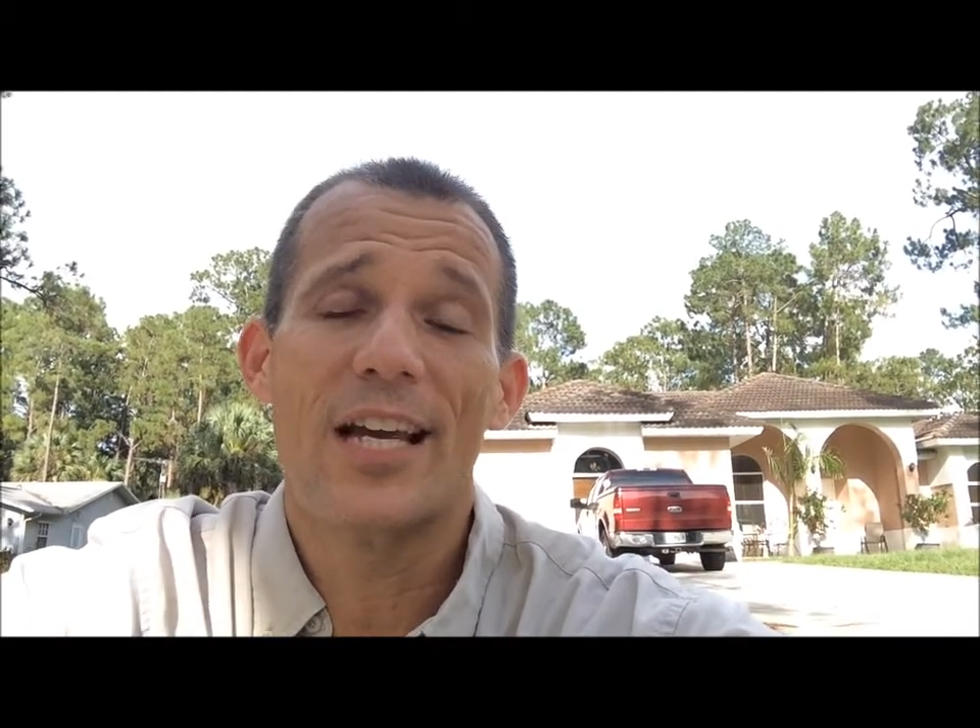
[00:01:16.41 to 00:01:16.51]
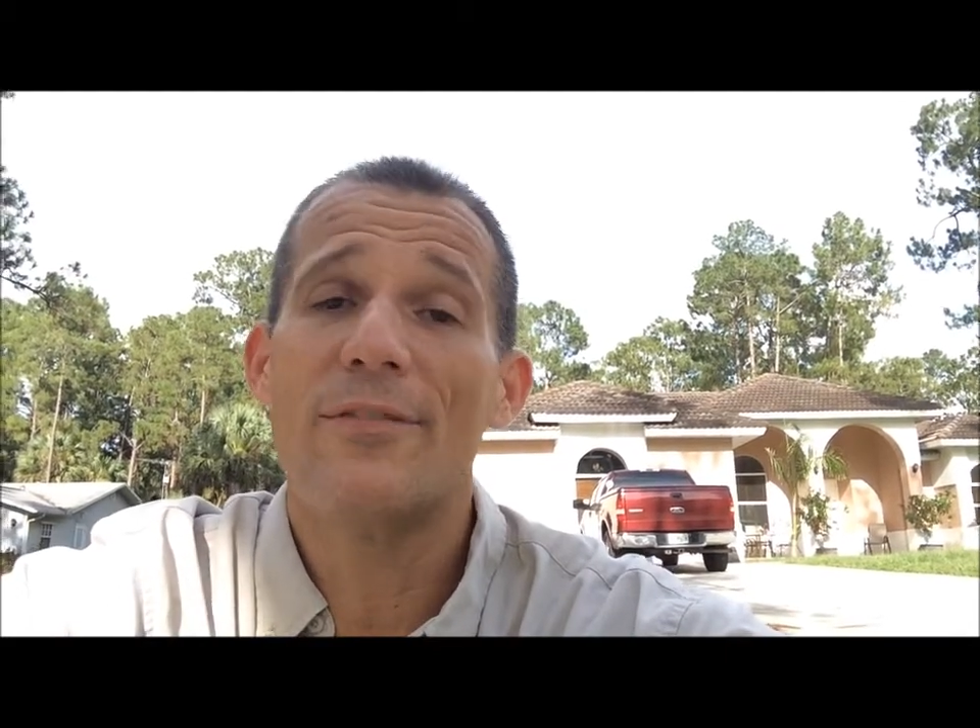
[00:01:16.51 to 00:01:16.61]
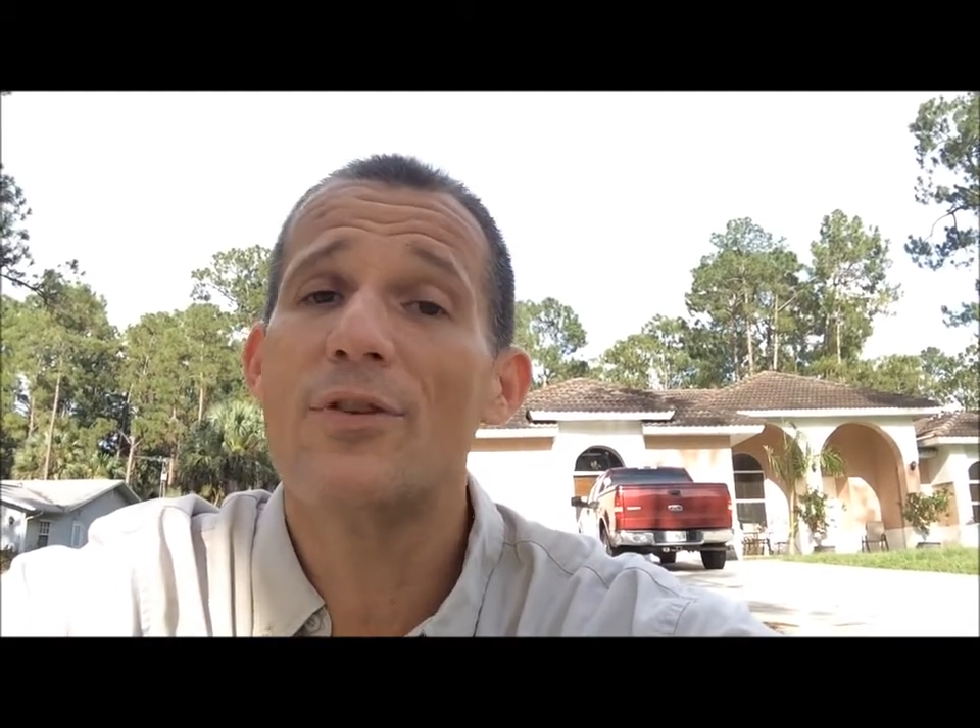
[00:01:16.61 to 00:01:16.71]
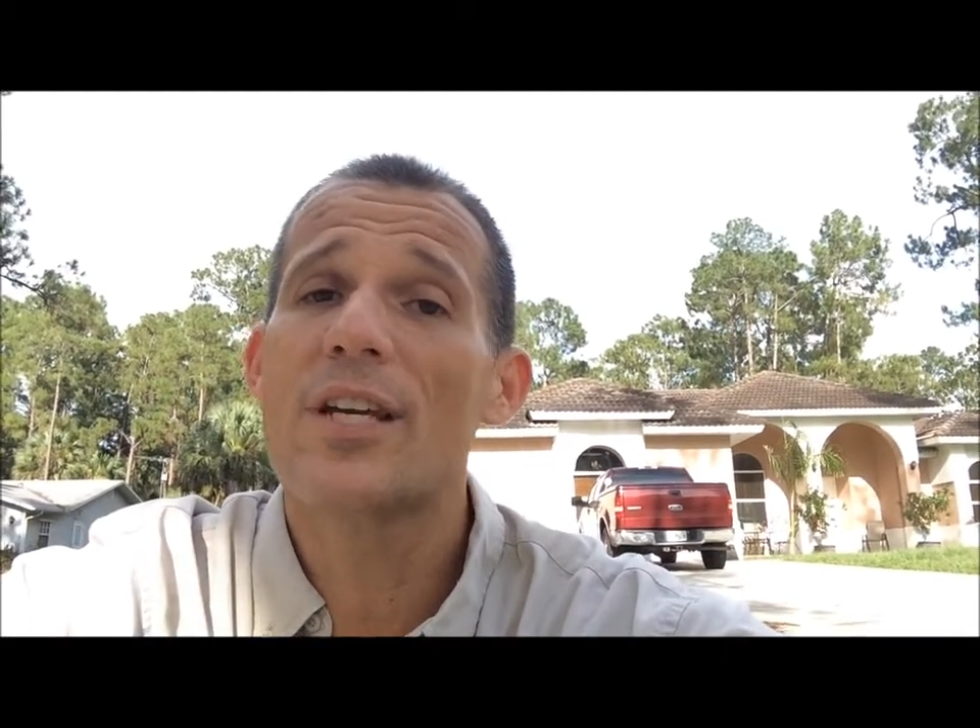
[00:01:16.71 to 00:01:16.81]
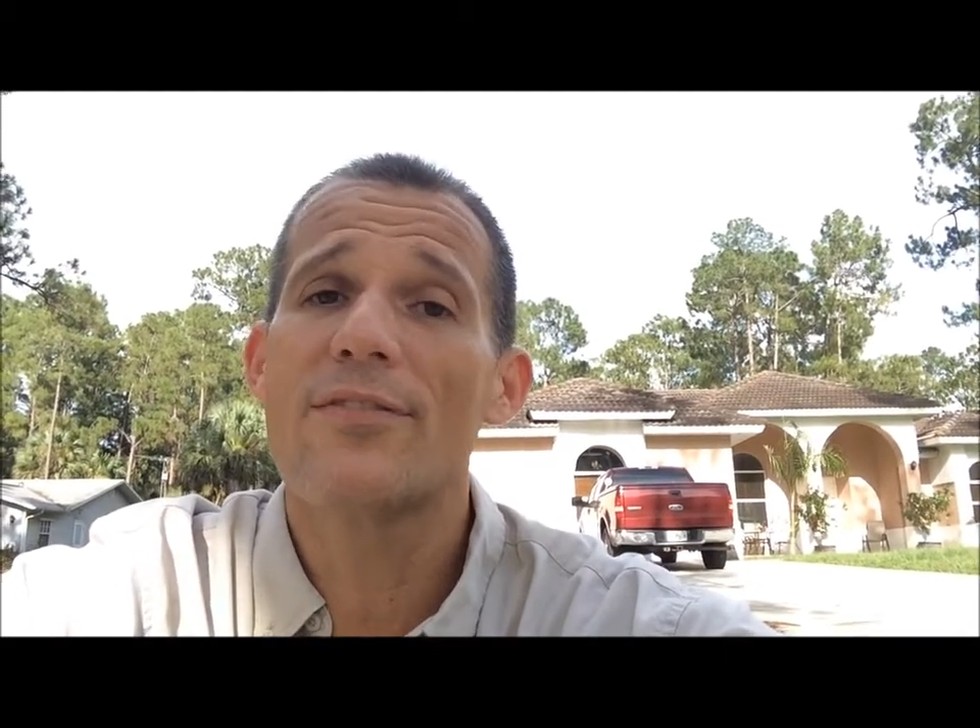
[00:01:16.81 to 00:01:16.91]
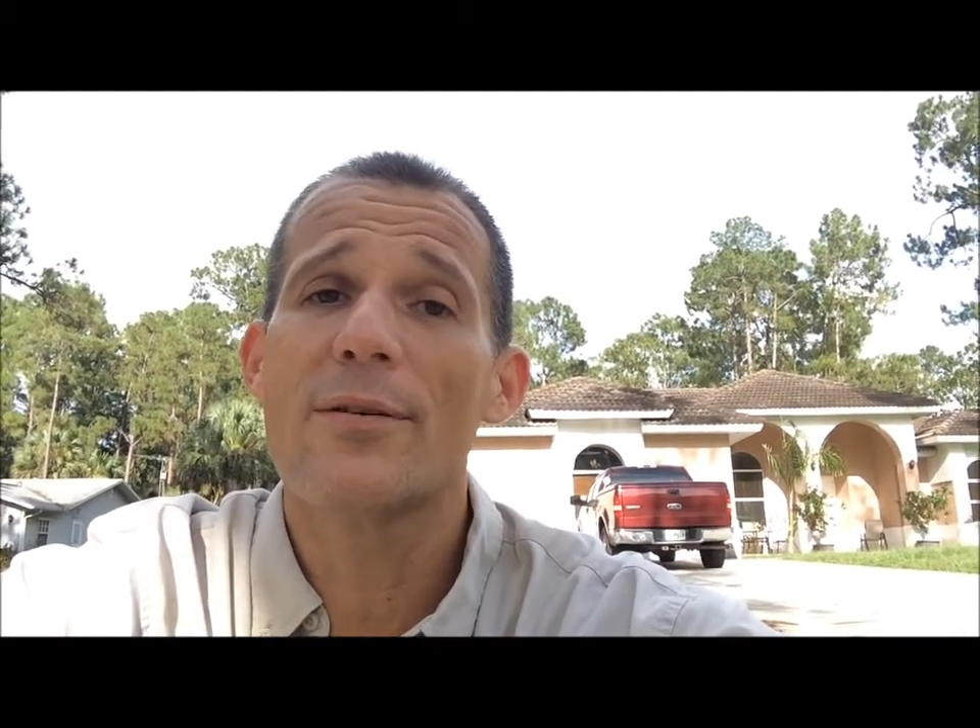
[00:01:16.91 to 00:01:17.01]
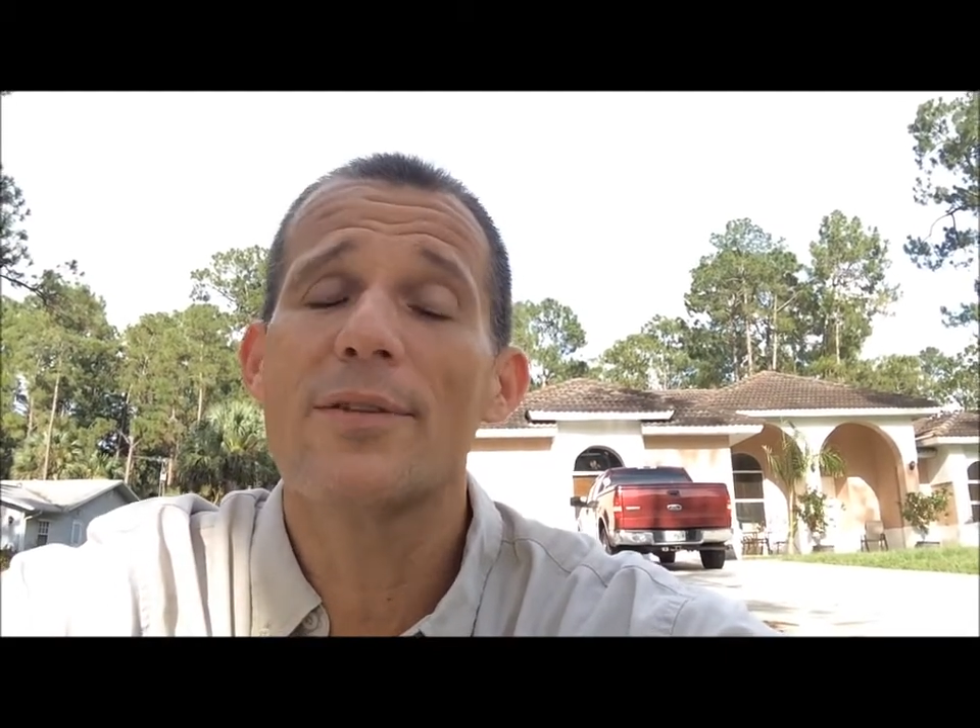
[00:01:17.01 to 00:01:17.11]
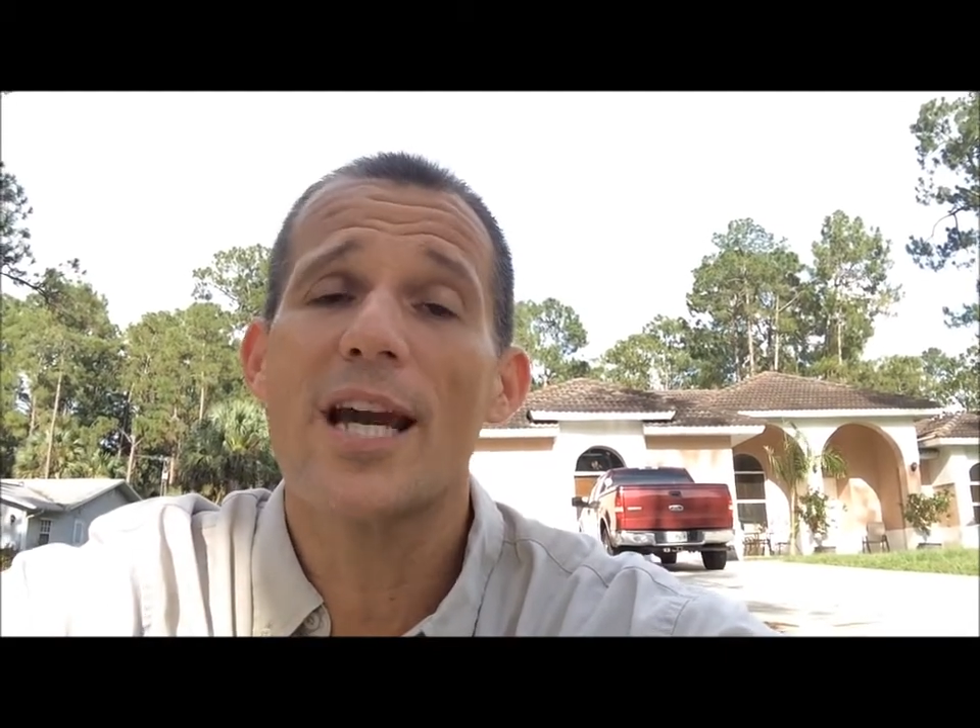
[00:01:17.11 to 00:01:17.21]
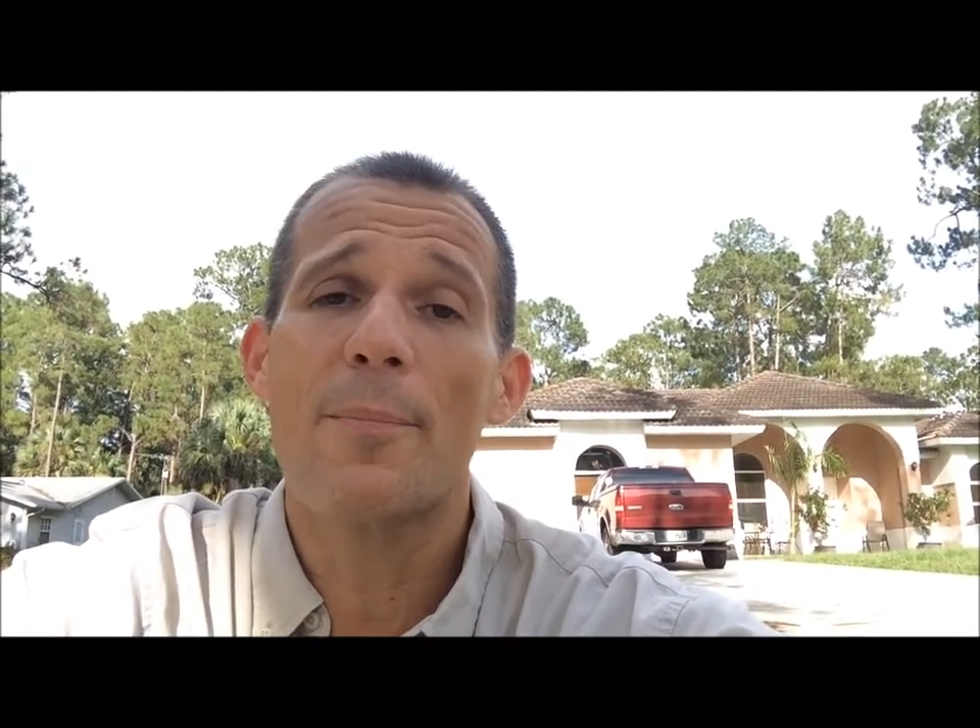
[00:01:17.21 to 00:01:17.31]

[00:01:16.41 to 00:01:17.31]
If you give them the